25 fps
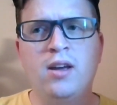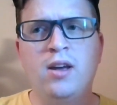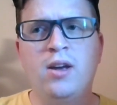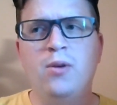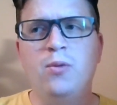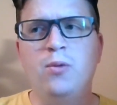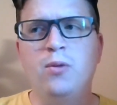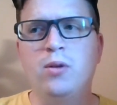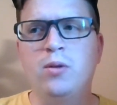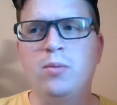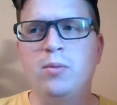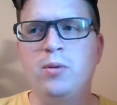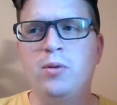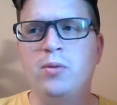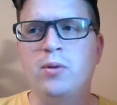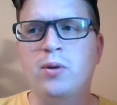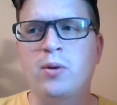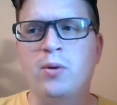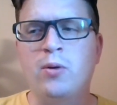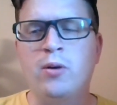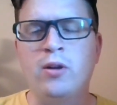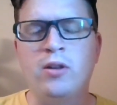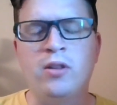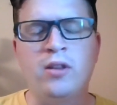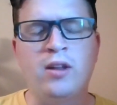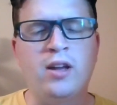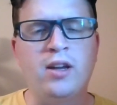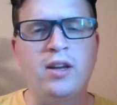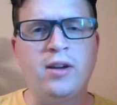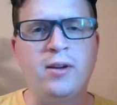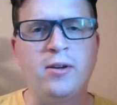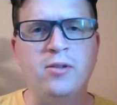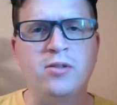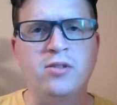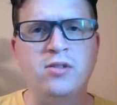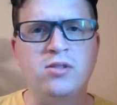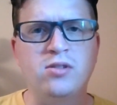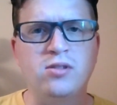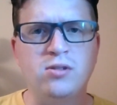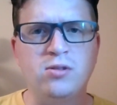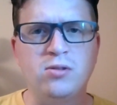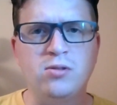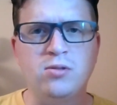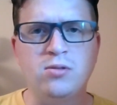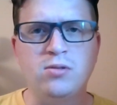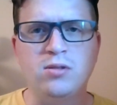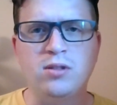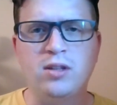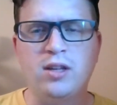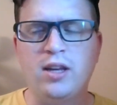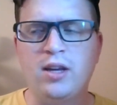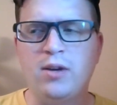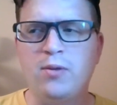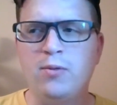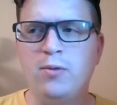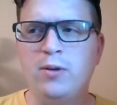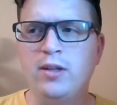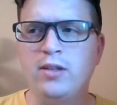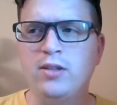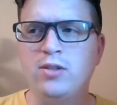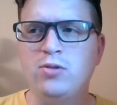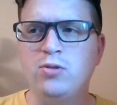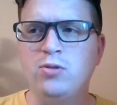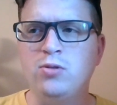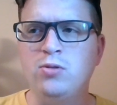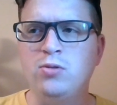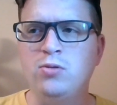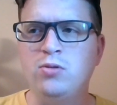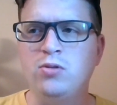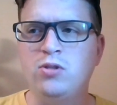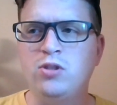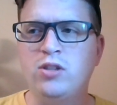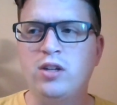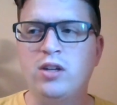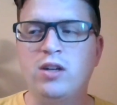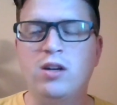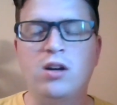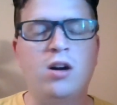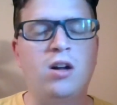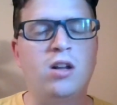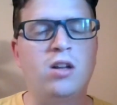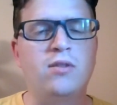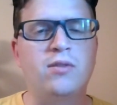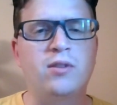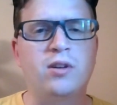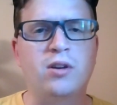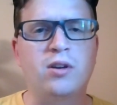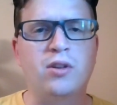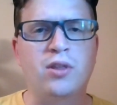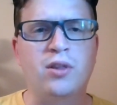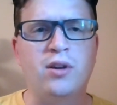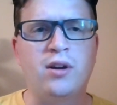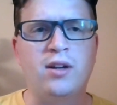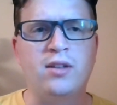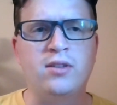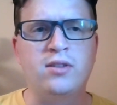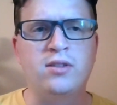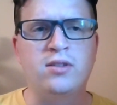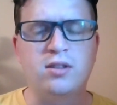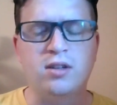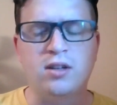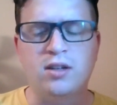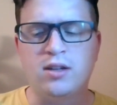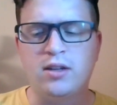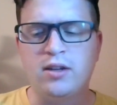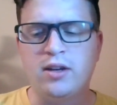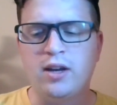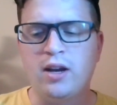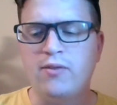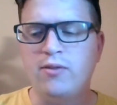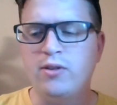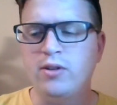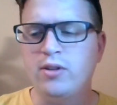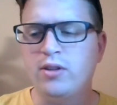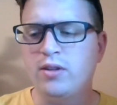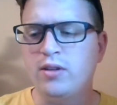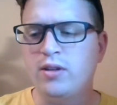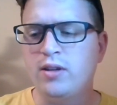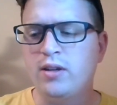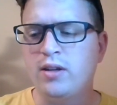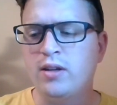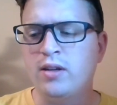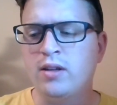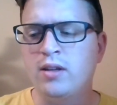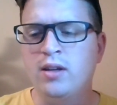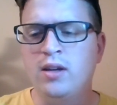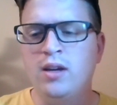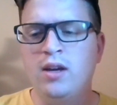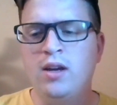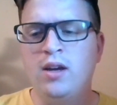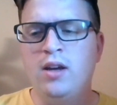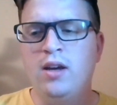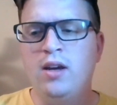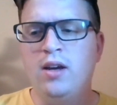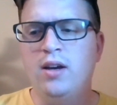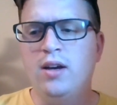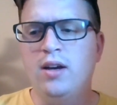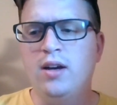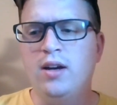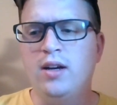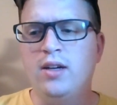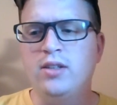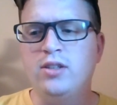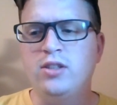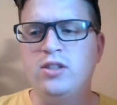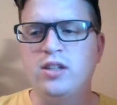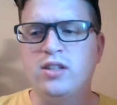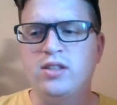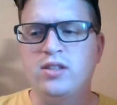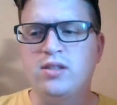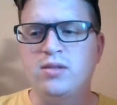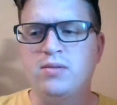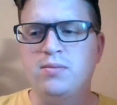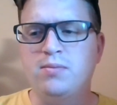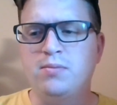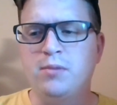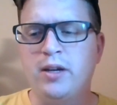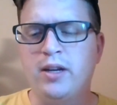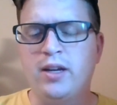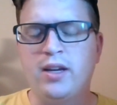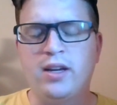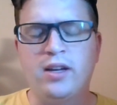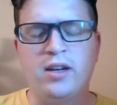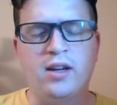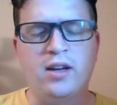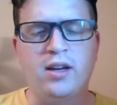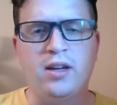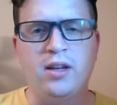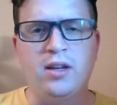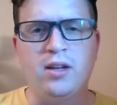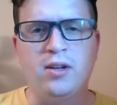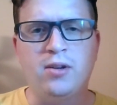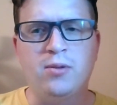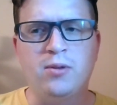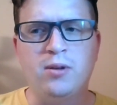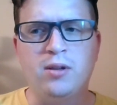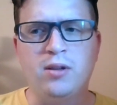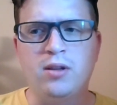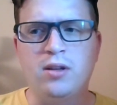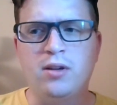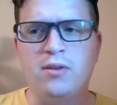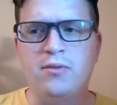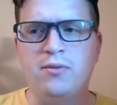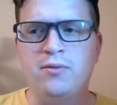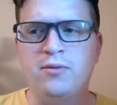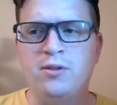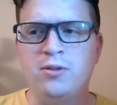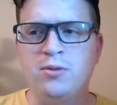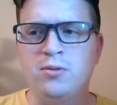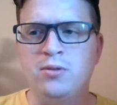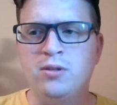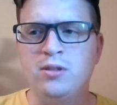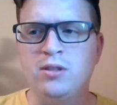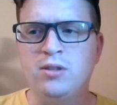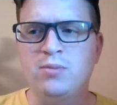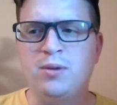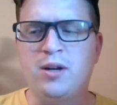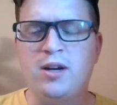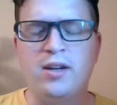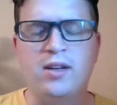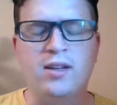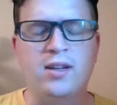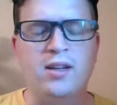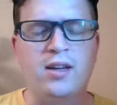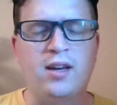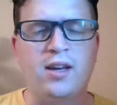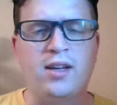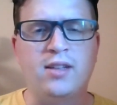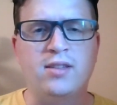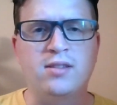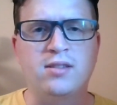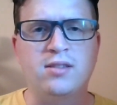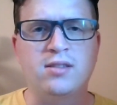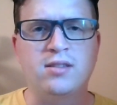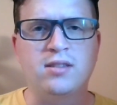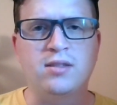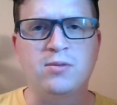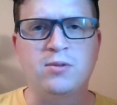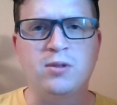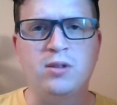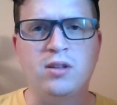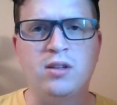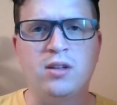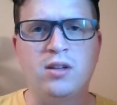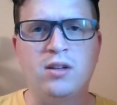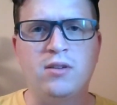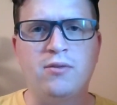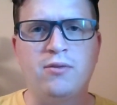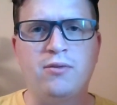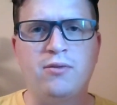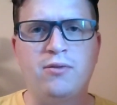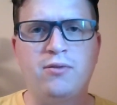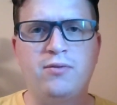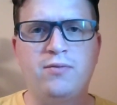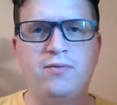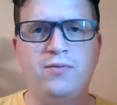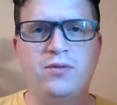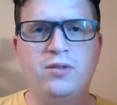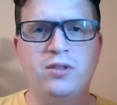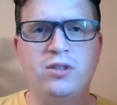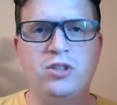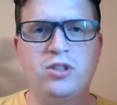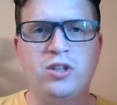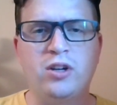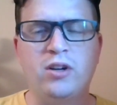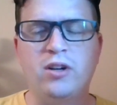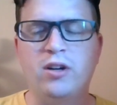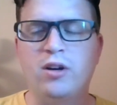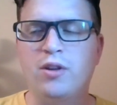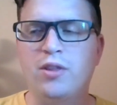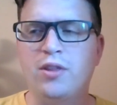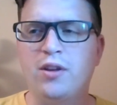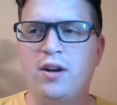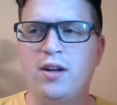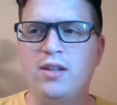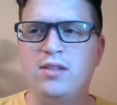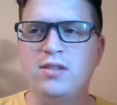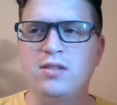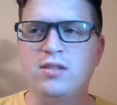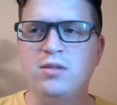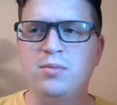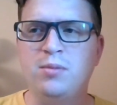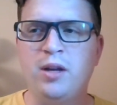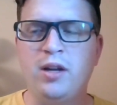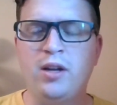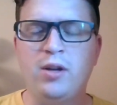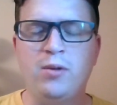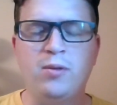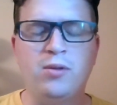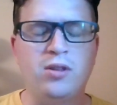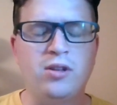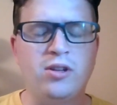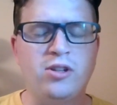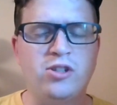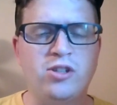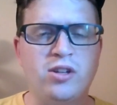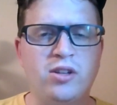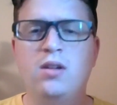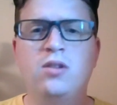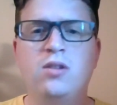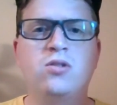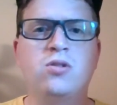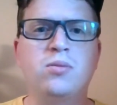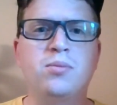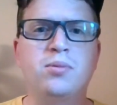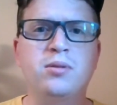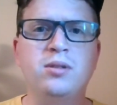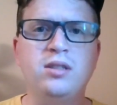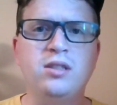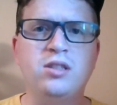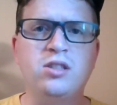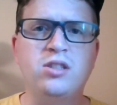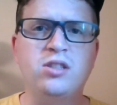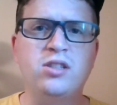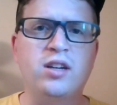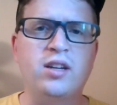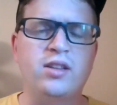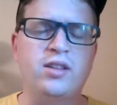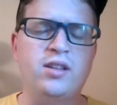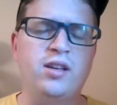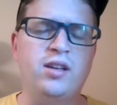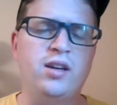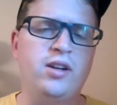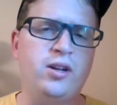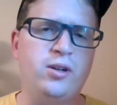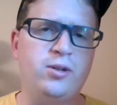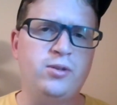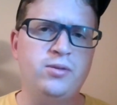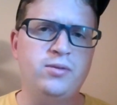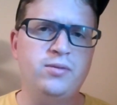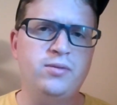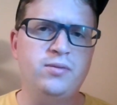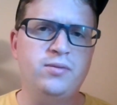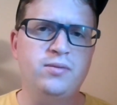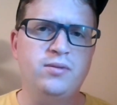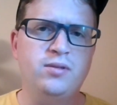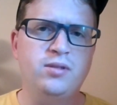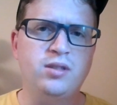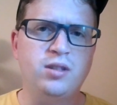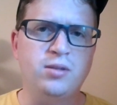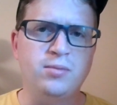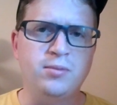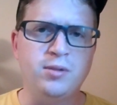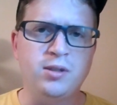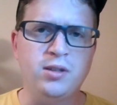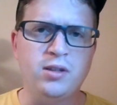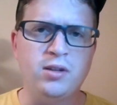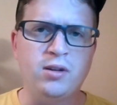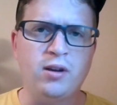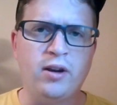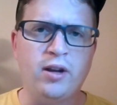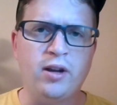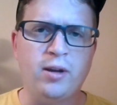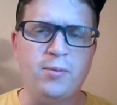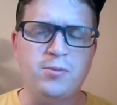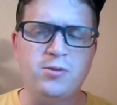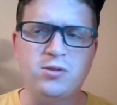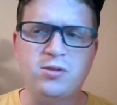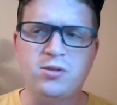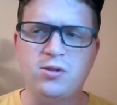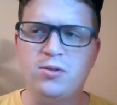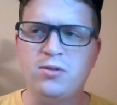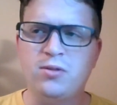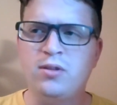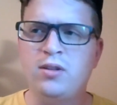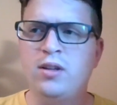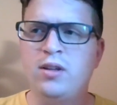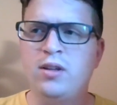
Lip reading: We'll be recording that here soon. Can't wait to share all of our thoughts on everything. Jess, Mike, and I, we love doing these podcasts, and we love sharing our thoughts and debating with each other. So please check that out. It's going to be a great episode.